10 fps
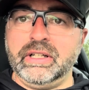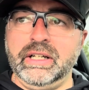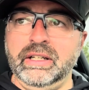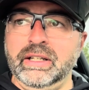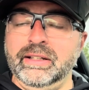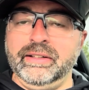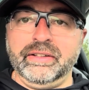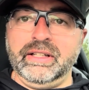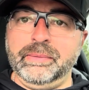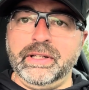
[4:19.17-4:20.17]
All right,
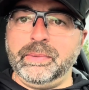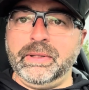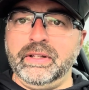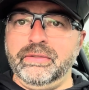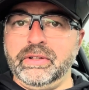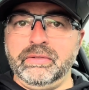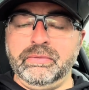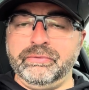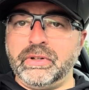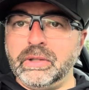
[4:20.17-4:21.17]
doesn't need to be expensive. You
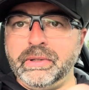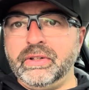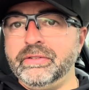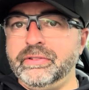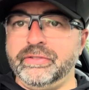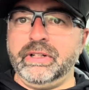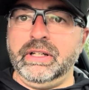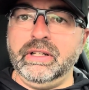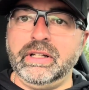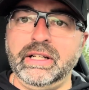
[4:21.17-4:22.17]
can follow my stuff for
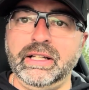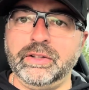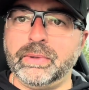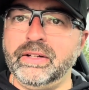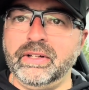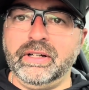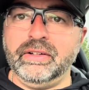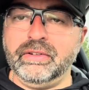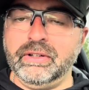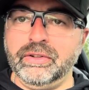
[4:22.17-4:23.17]
free. All right, that's why it's there.
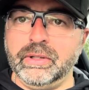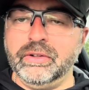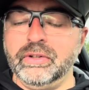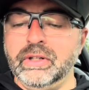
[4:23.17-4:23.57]
It's a resource.